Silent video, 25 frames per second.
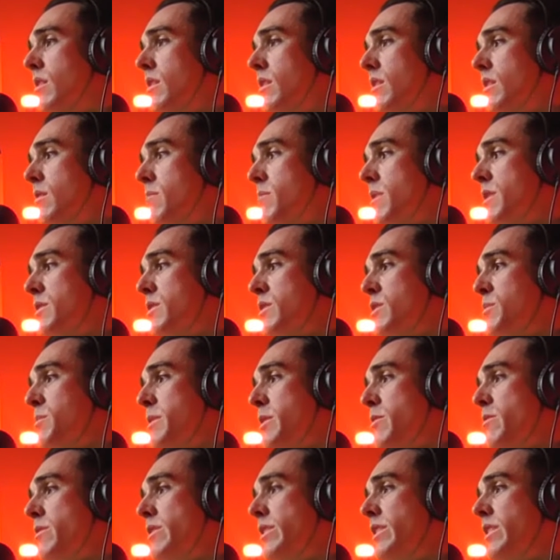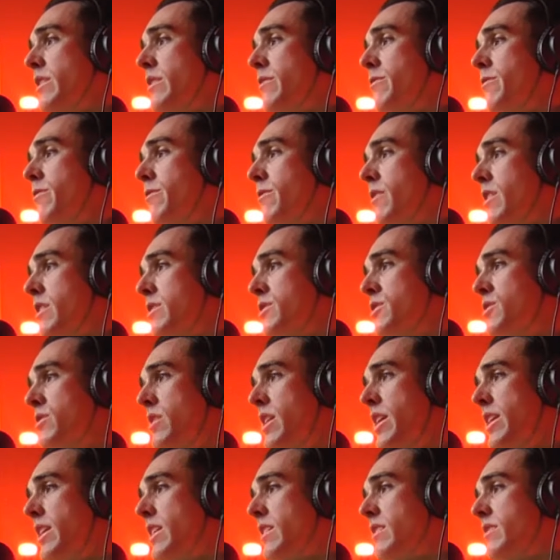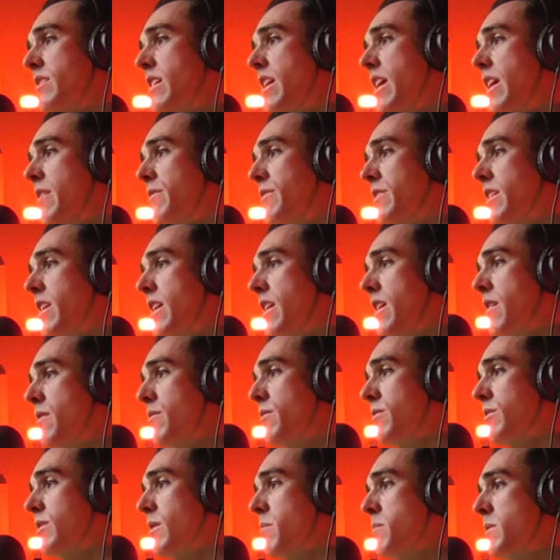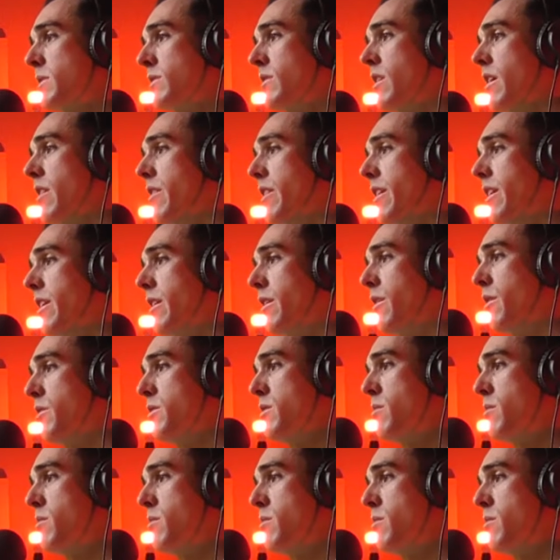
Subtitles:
Must just be really frustrating to have something like that on your